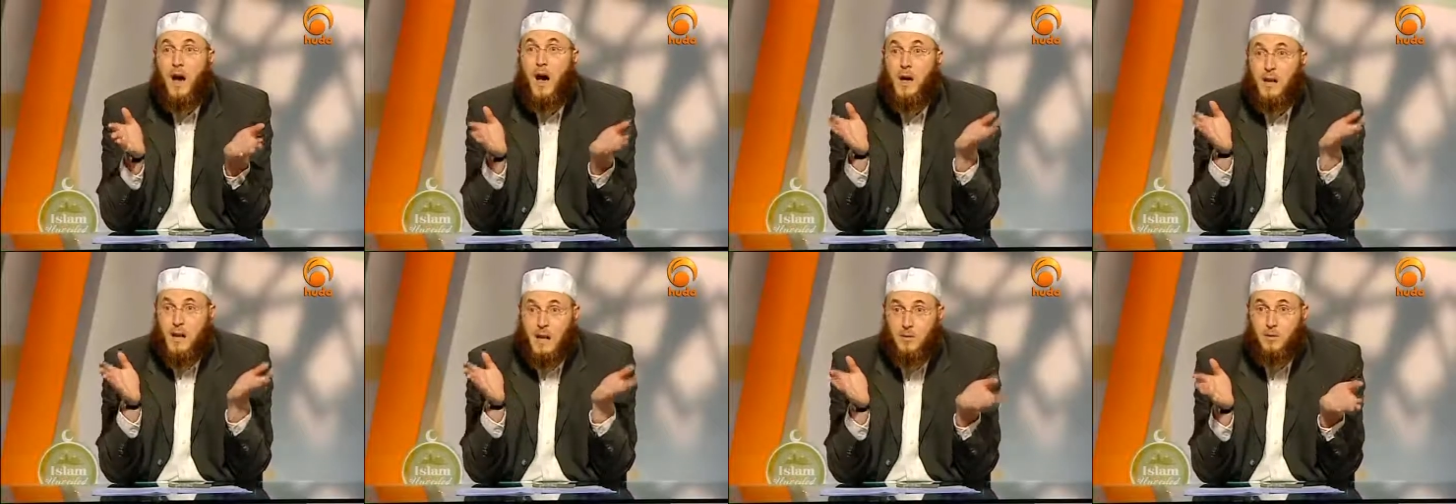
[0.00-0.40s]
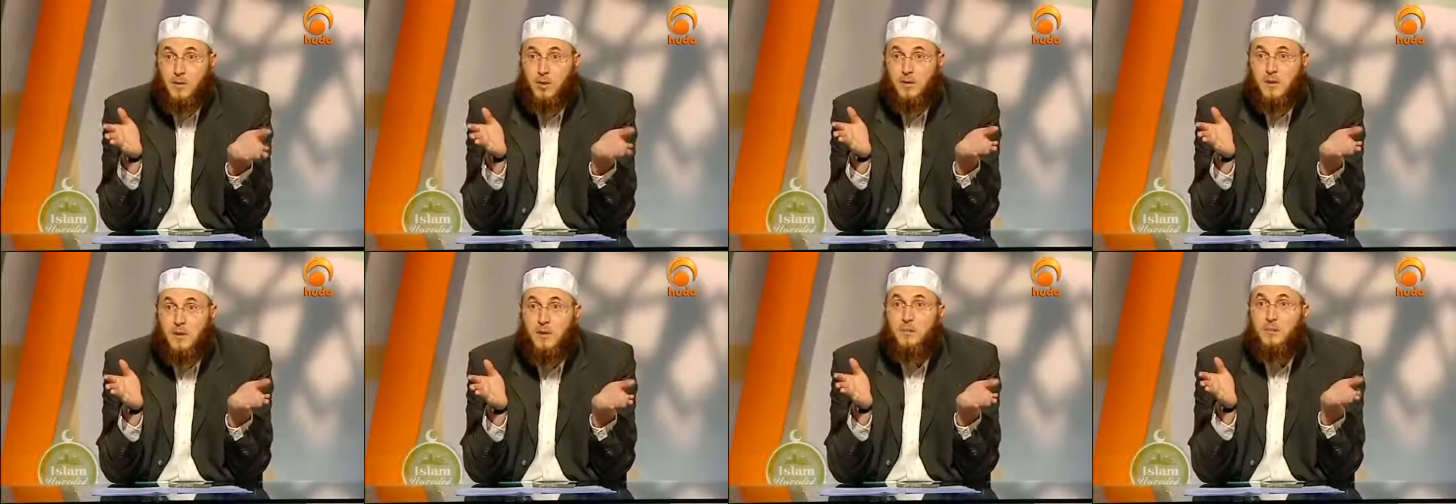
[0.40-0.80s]
a
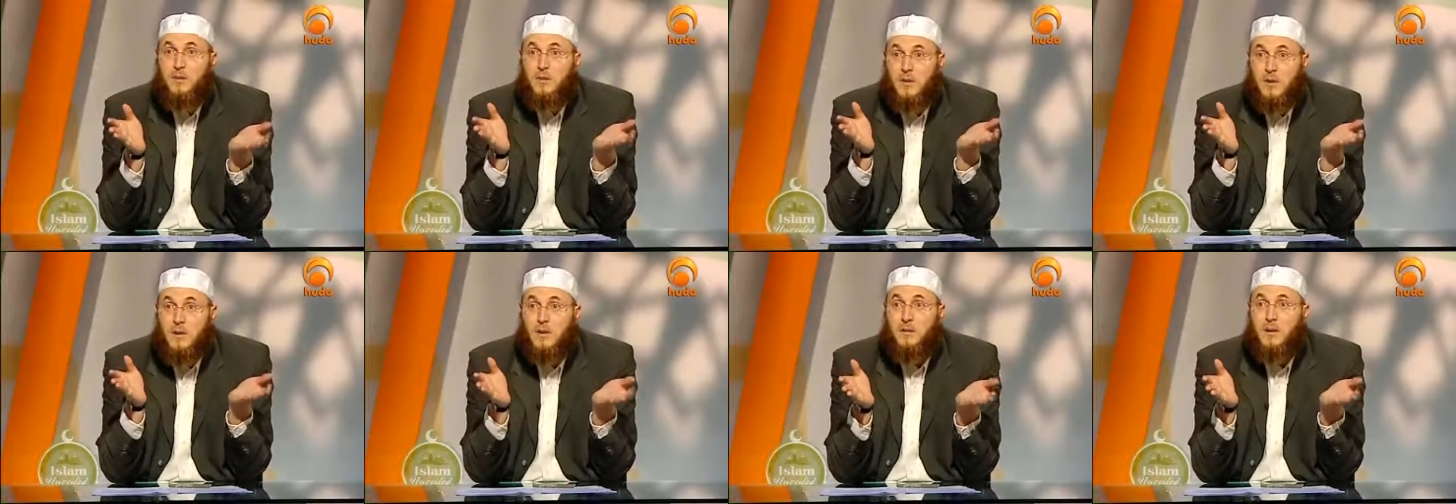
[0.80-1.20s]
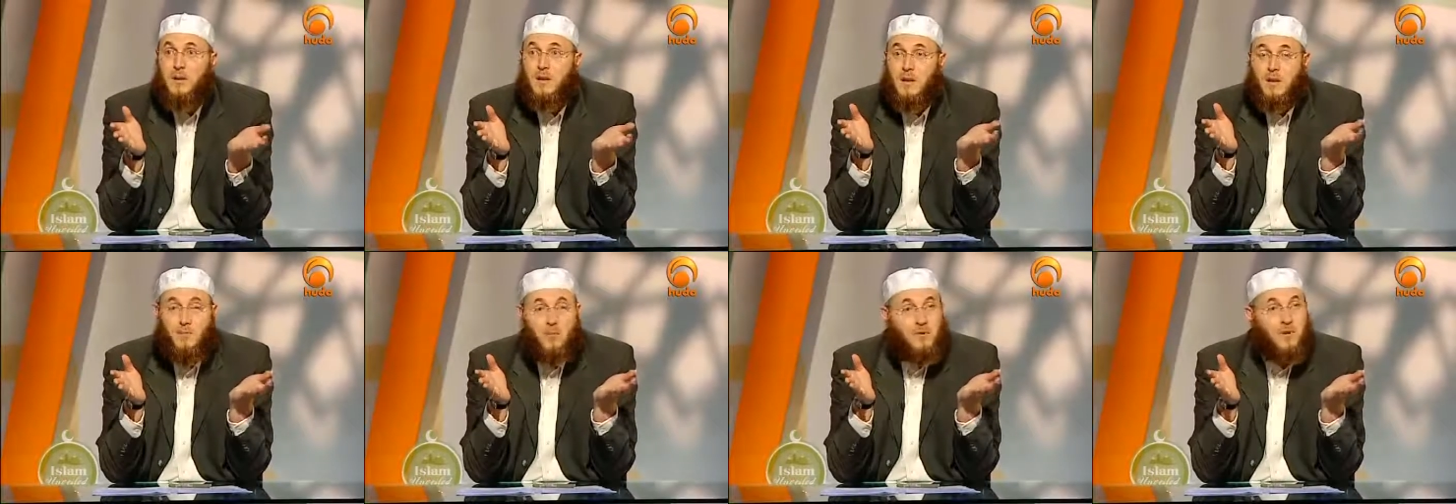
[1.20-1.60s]
non-Muslim who's
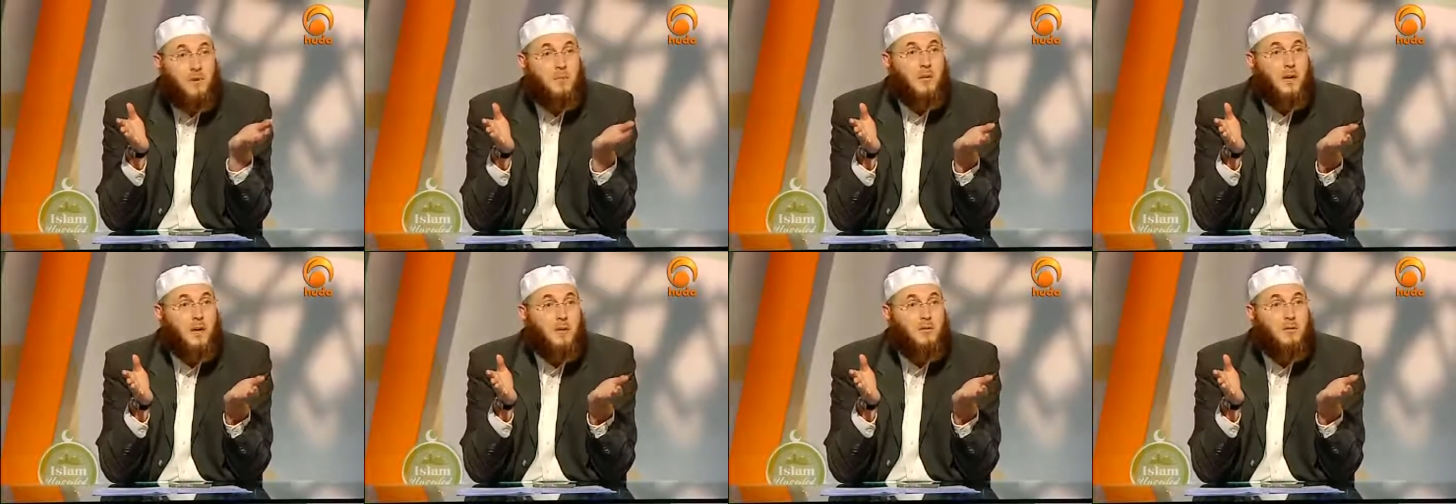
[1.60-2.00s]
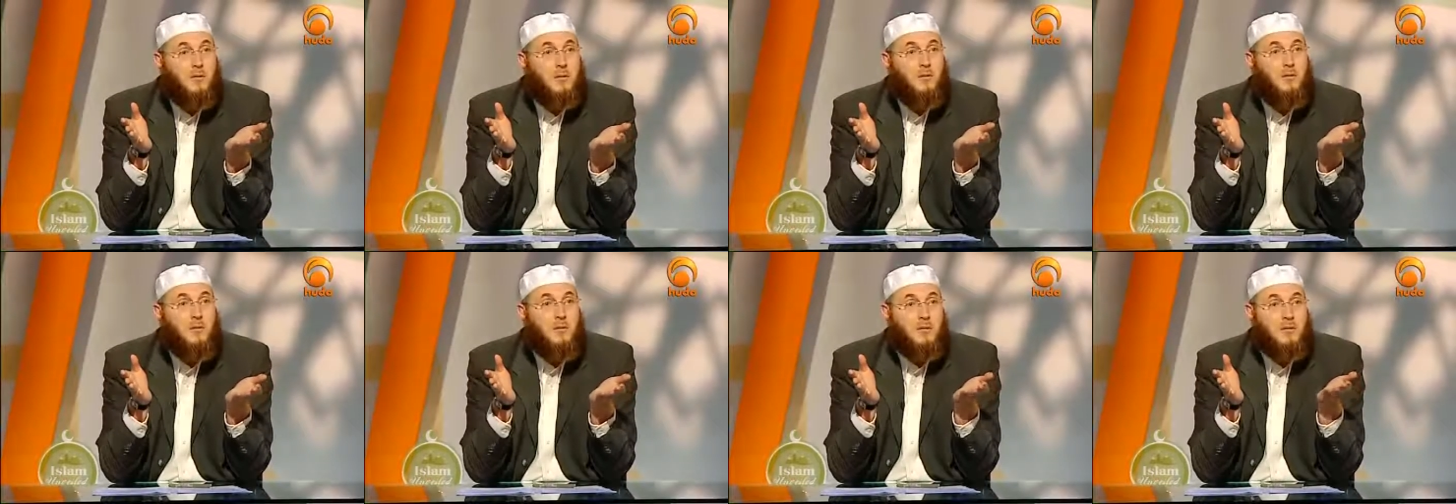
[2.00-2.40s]
living in a Muslim
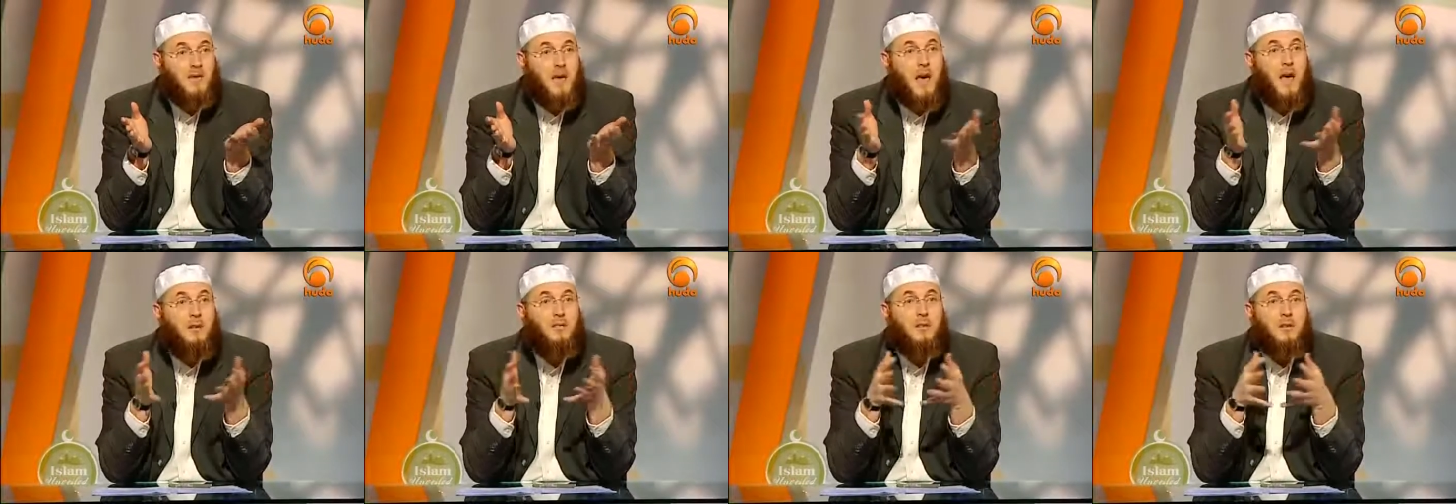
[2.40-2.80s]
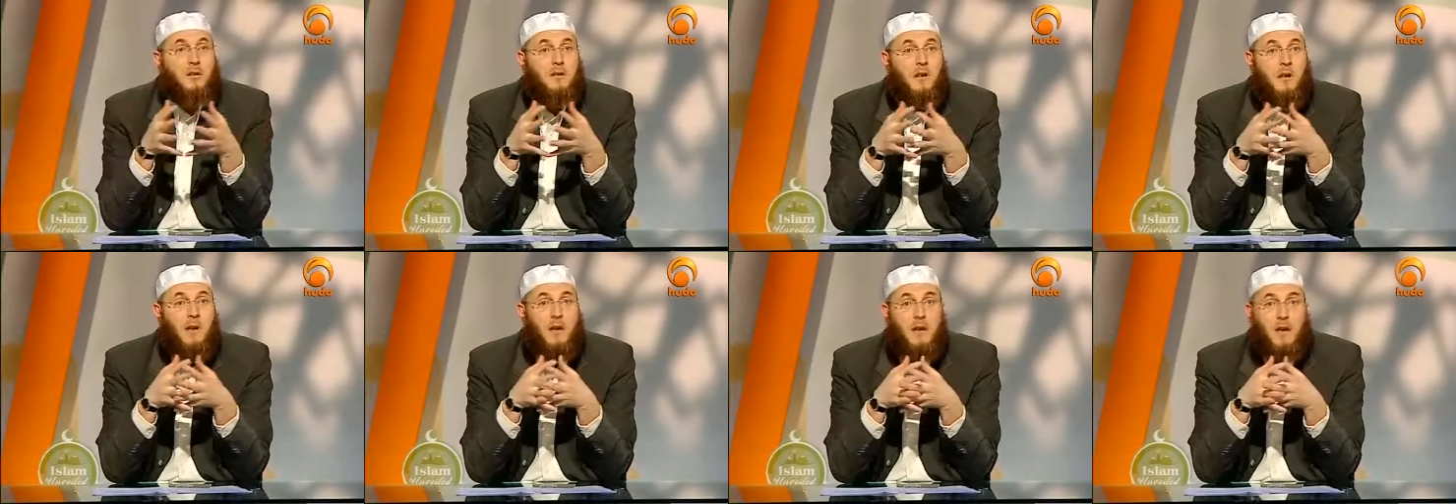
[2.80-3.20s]
country or is
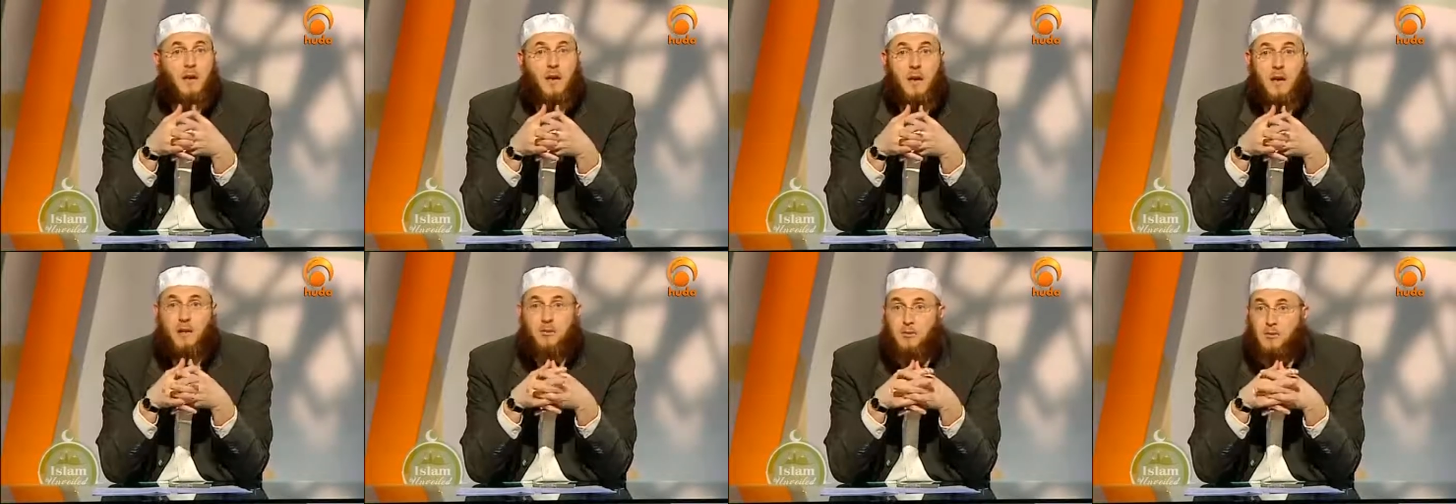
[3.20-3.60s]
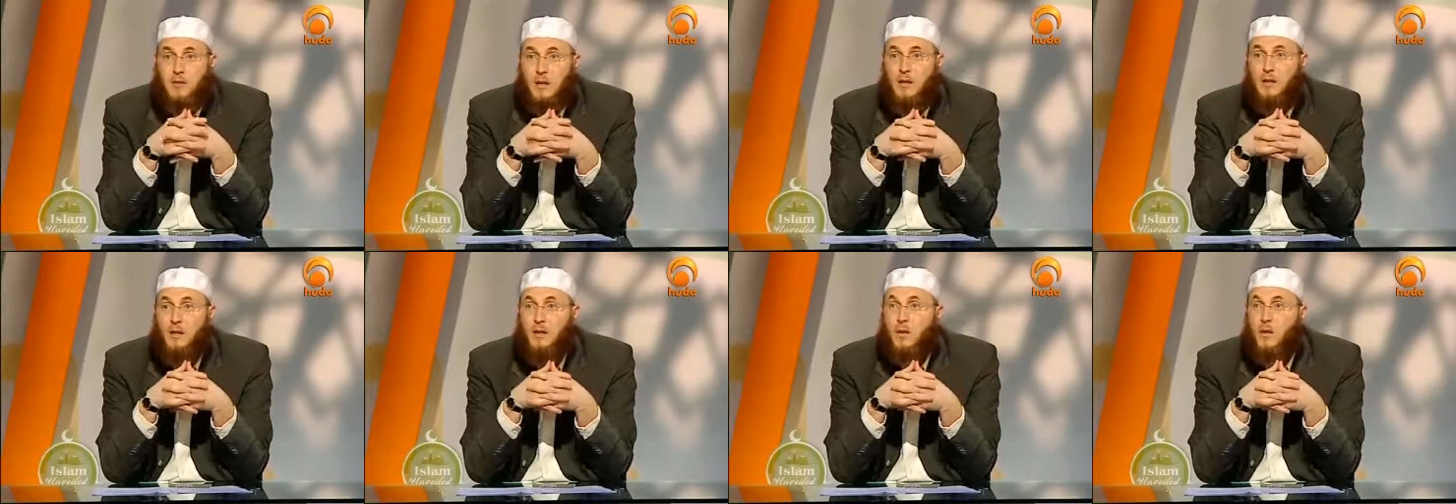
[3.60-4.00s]
having uh, a
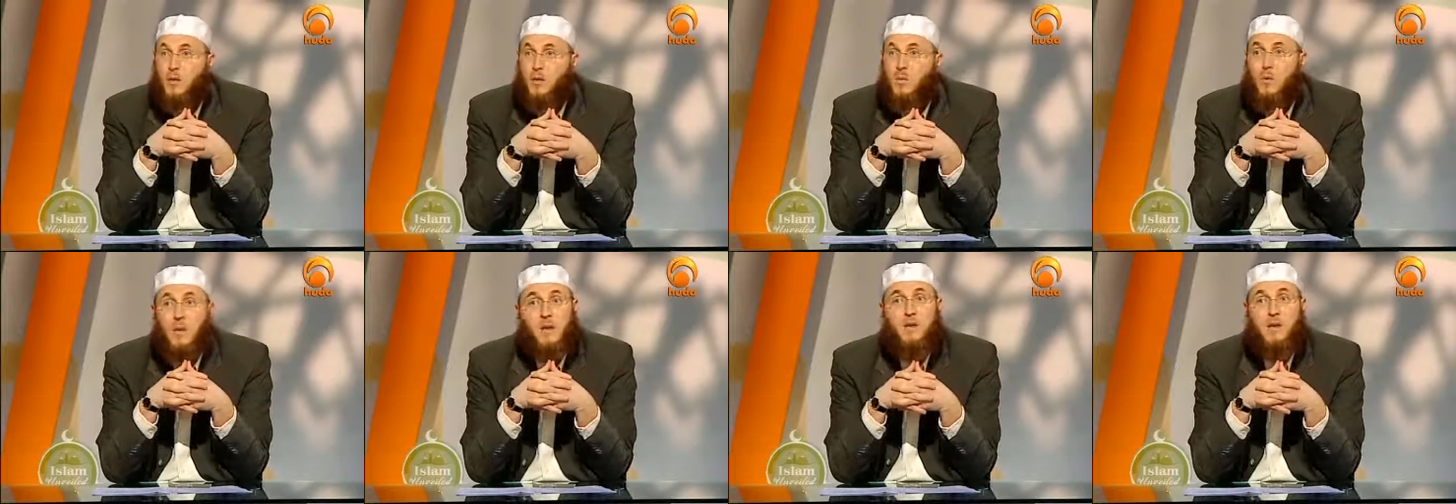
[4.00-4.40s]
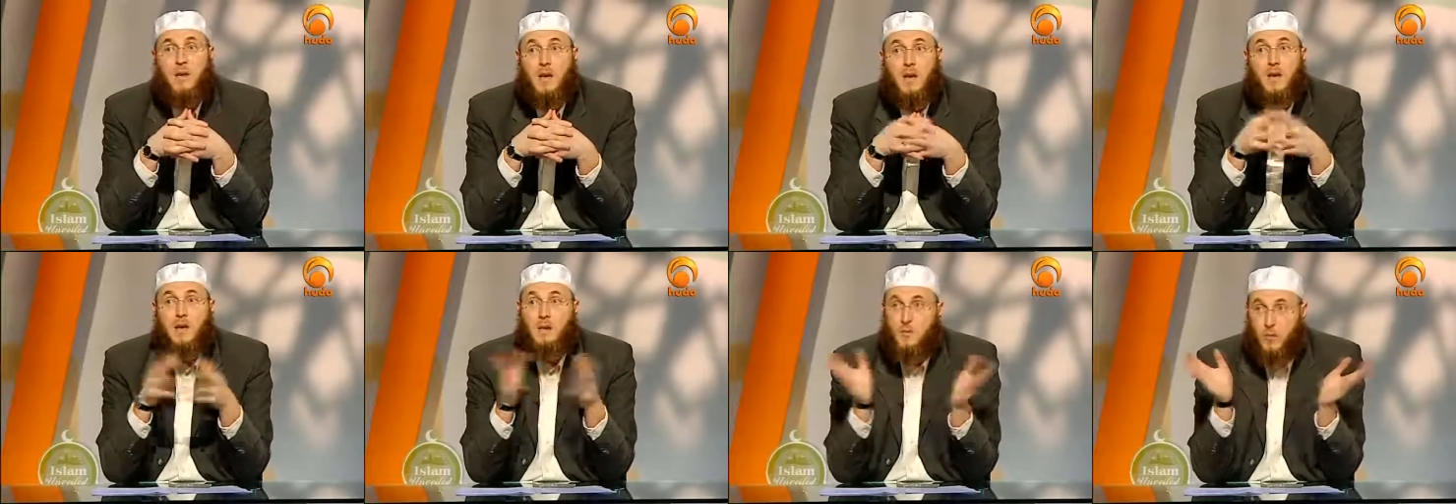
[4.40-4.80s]
treaty with
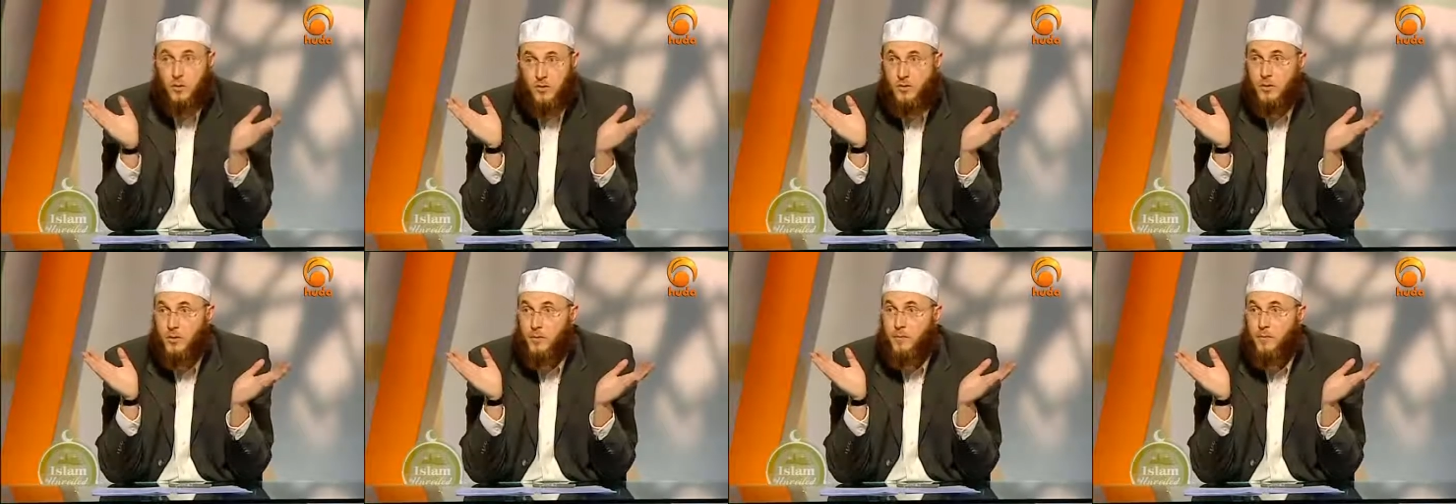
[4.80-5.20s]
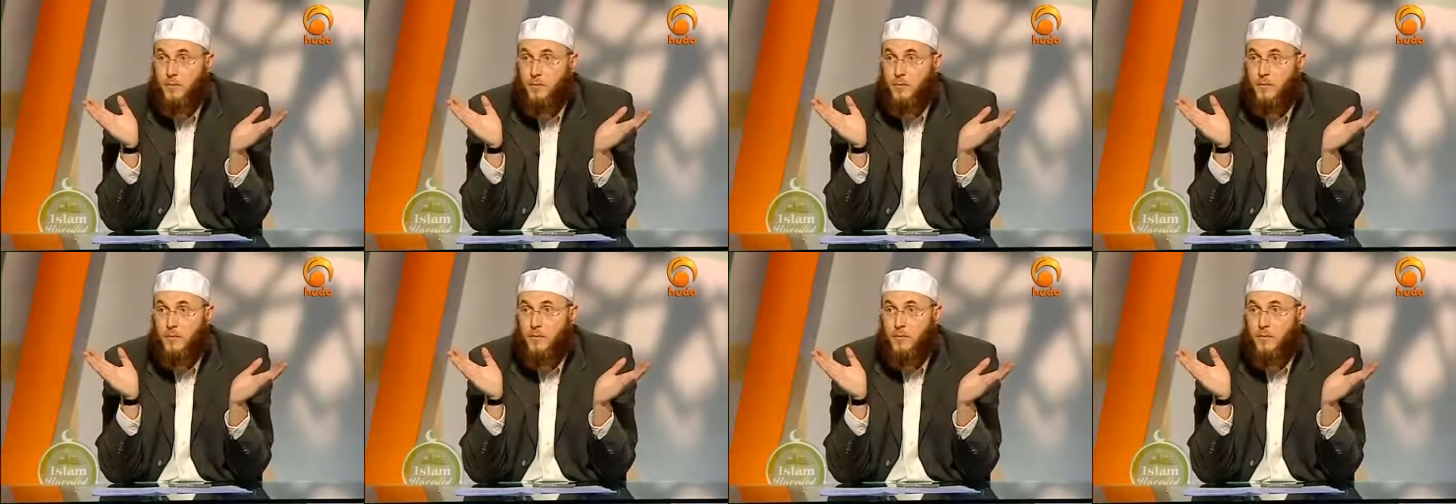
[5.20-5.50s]
any Muslim.